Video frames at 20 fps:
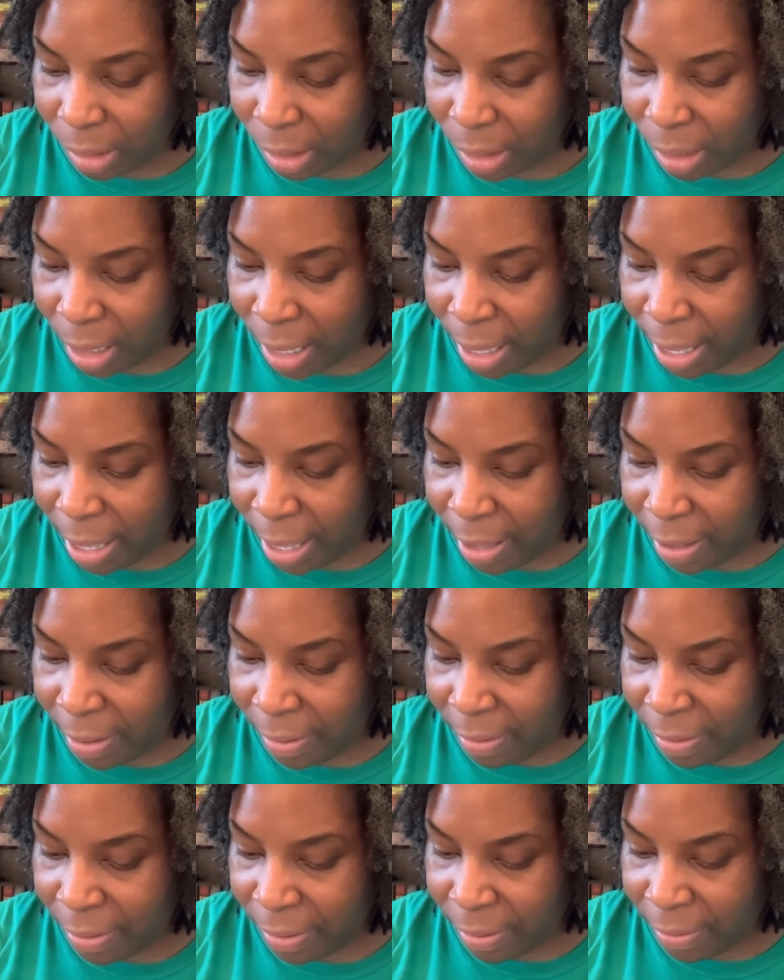I
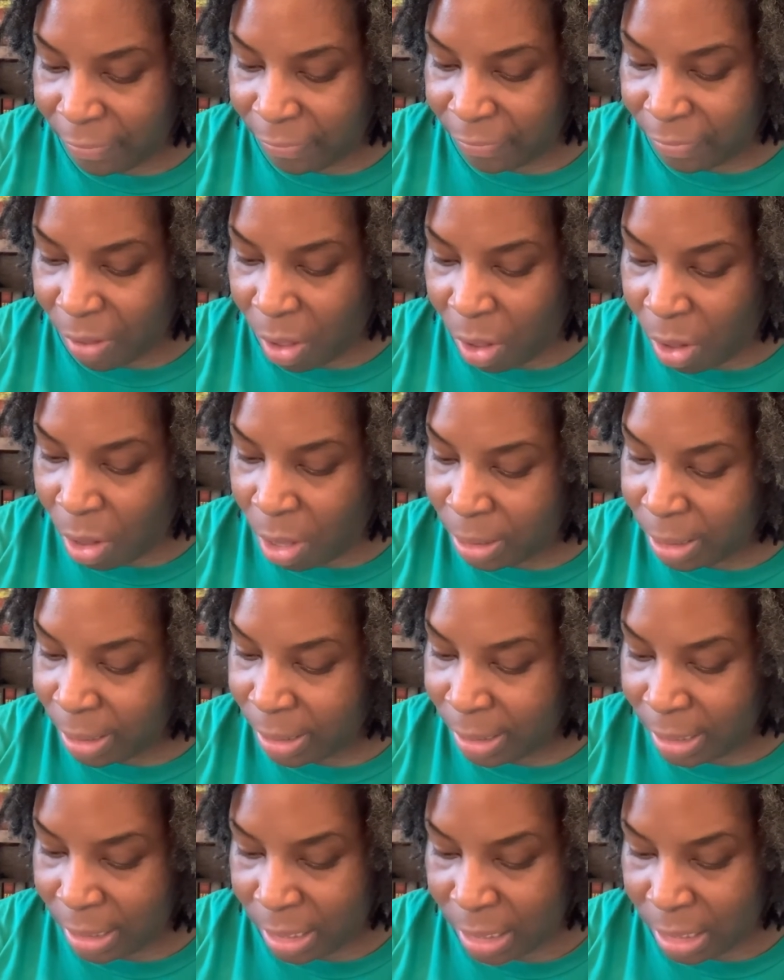have all of
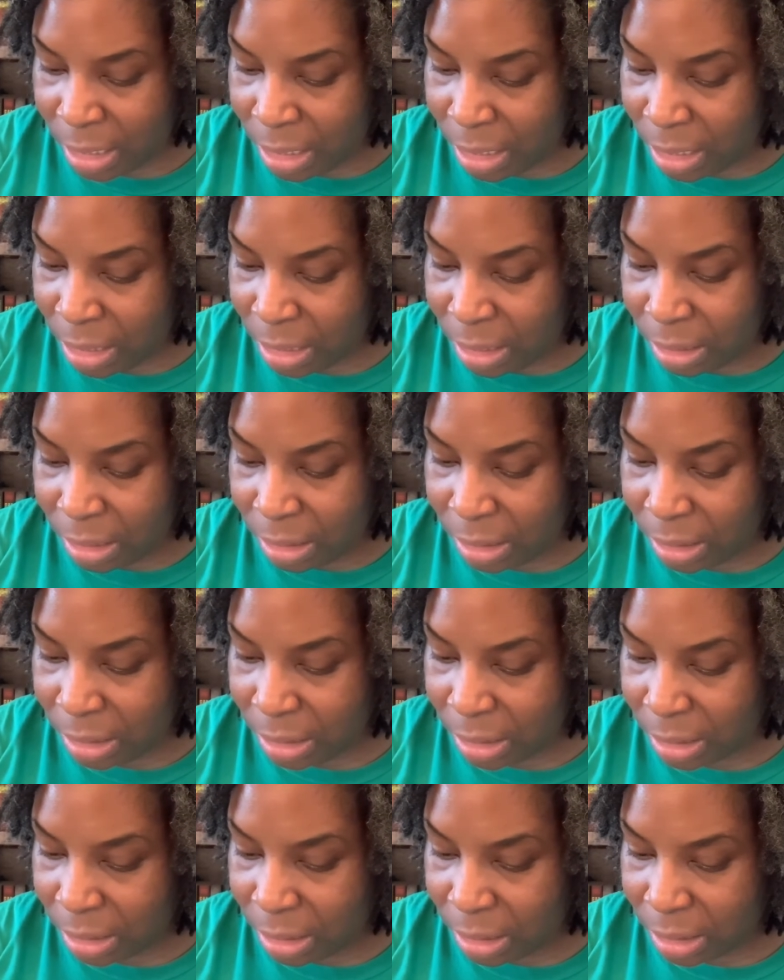
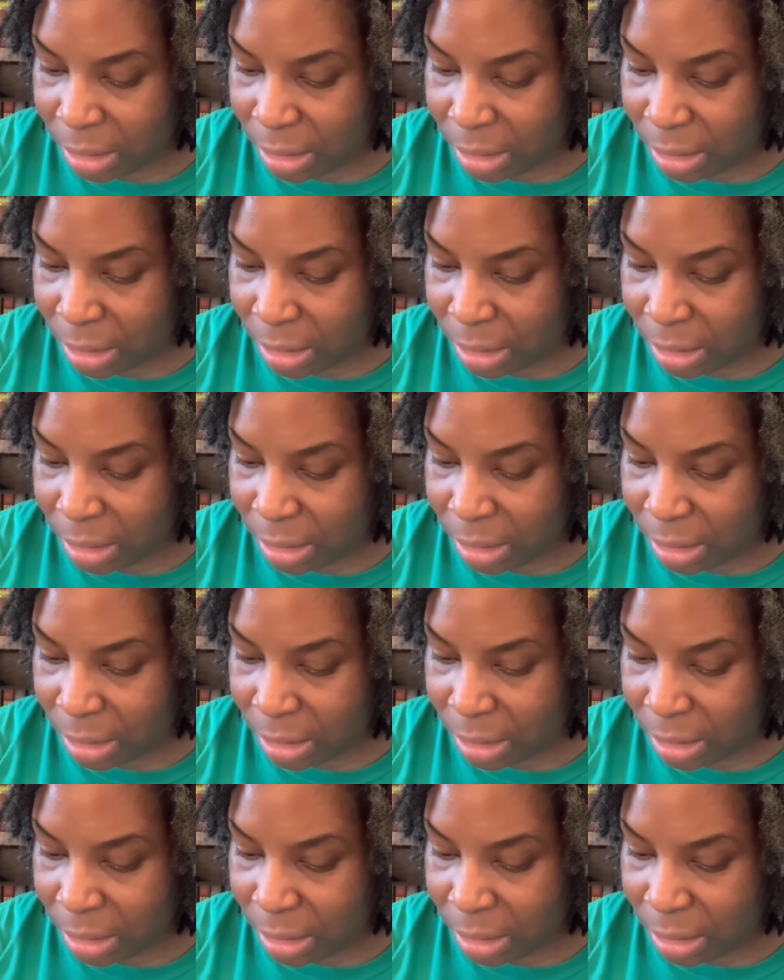these.